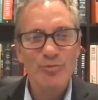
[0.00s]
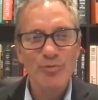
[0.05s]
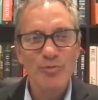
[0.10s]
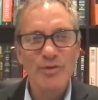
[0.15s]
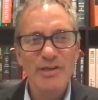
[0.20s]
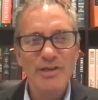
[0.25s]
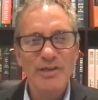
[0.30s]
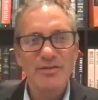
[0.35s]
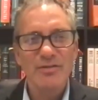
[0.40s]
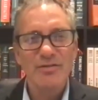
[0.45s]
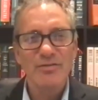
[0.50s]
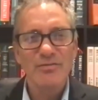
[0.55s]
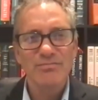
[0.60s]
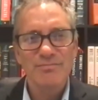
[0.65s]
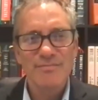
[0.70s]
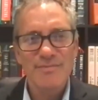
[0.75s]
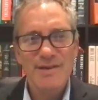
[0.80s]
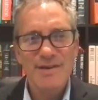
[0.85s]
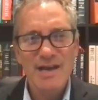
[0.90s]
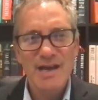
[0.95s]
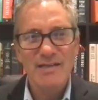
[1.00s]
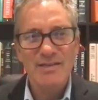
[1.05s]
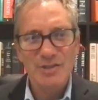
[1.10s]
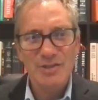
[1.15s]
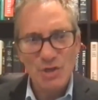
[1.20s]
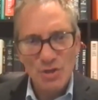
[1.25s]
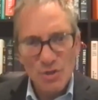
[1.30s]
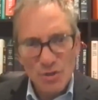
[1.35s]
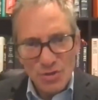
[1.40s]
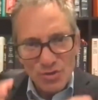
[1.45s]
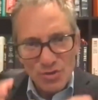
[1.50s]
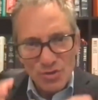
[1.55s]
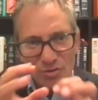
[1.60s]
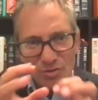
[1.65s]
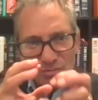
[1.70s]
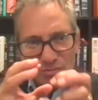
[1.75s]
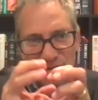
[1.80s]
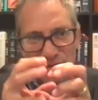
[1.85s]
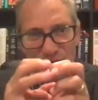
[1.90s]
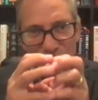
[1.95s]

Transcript: real nut kernel,